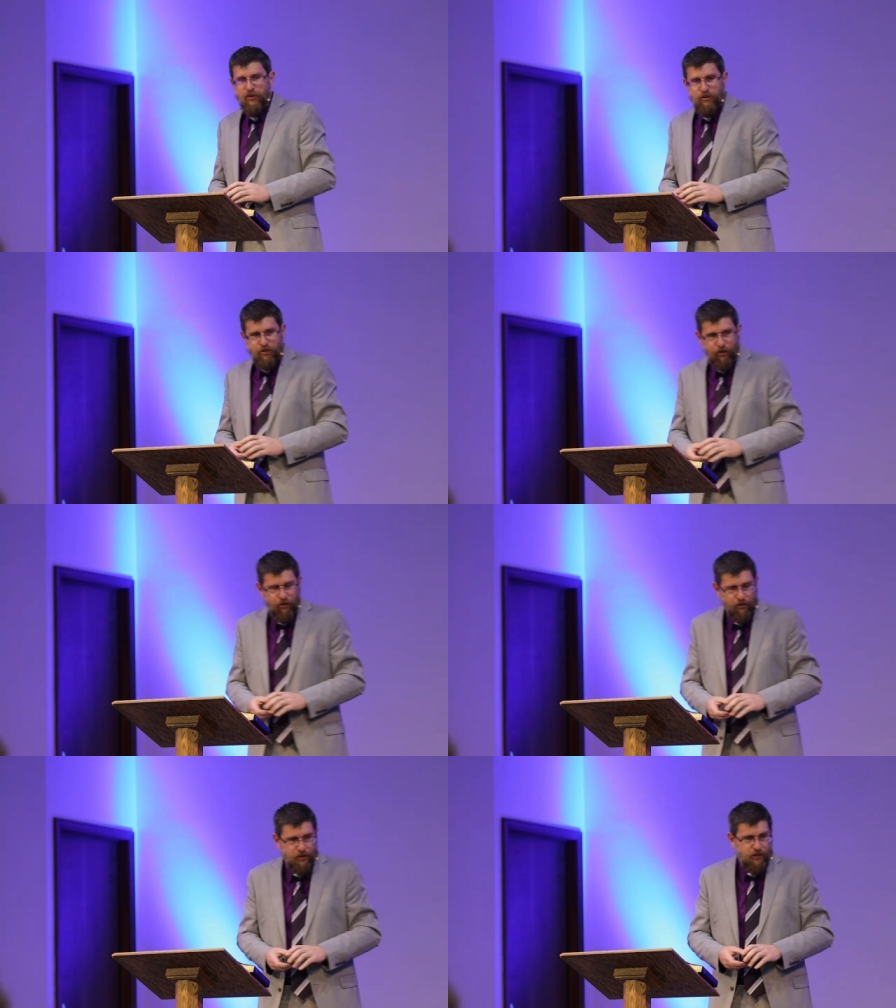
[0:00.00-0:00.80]
As a
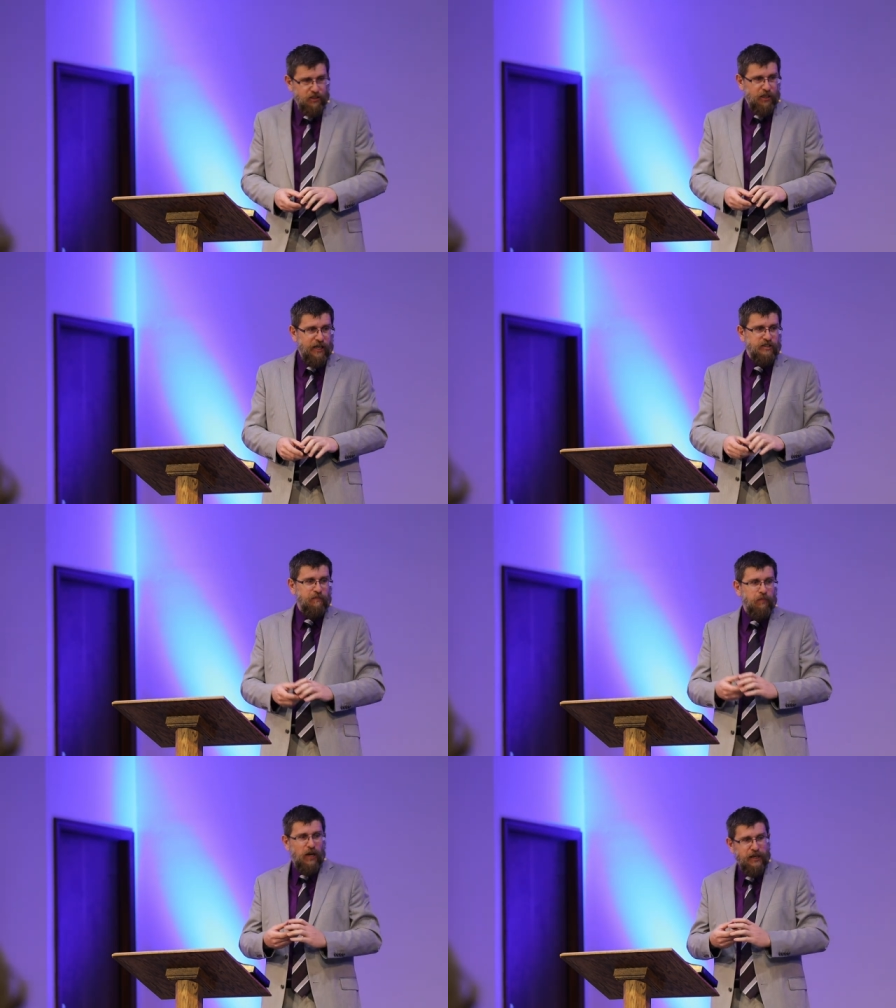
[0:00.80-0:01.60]
church, as a
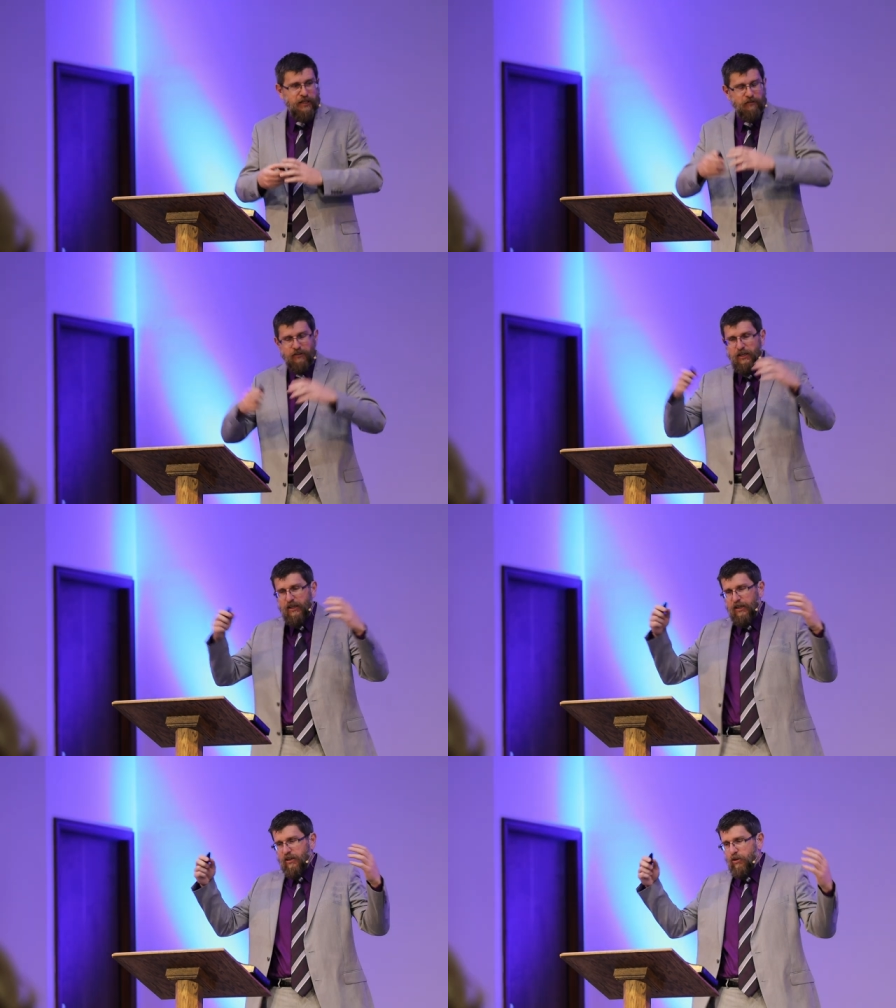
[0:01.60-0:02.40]
body of
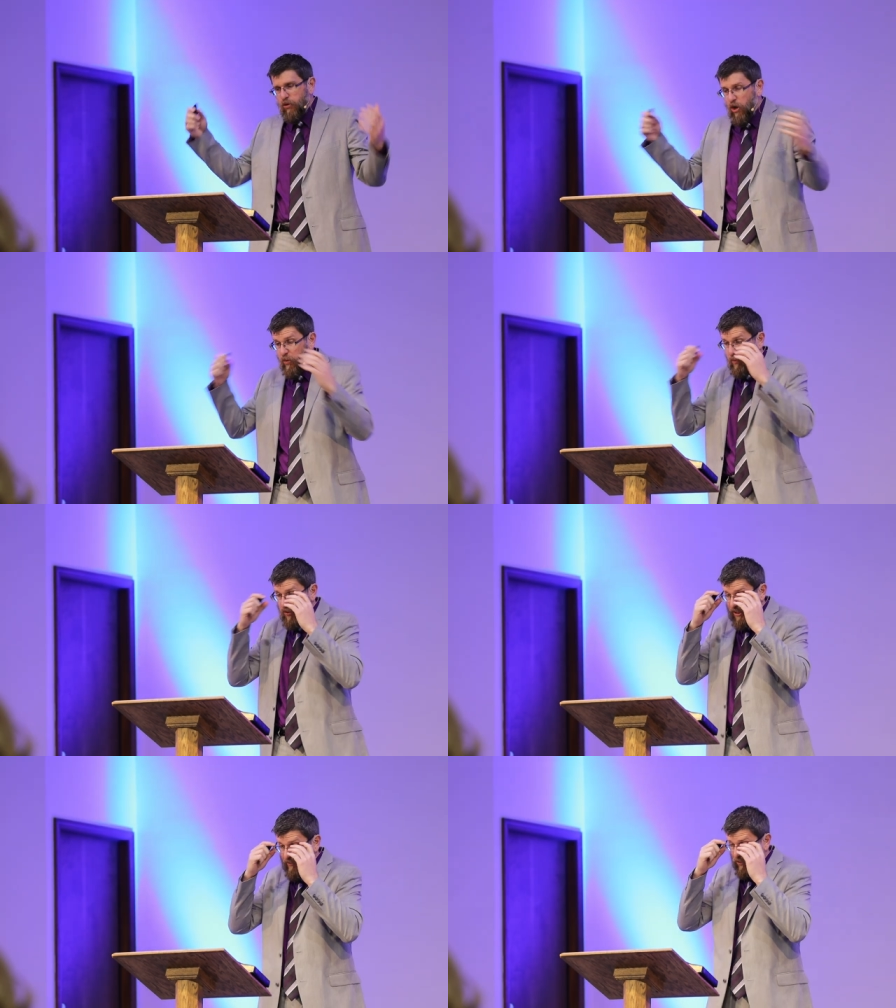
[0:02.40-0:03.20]
global
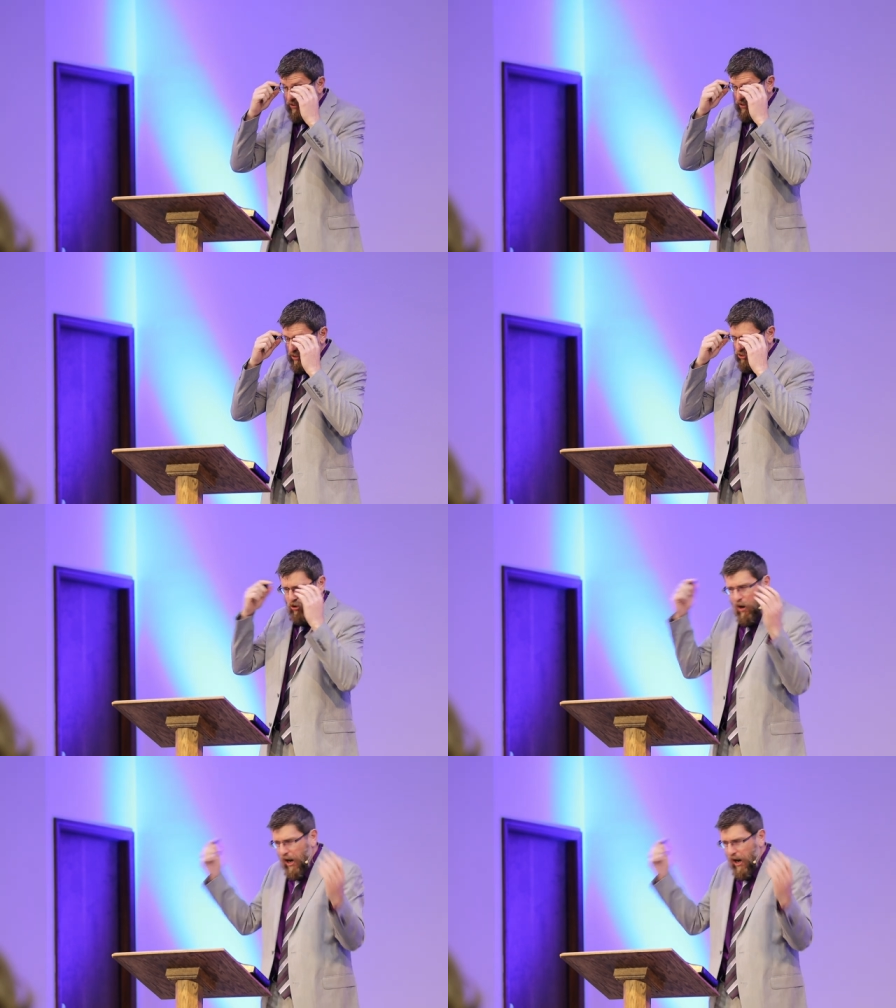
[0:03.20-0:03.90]
believers, so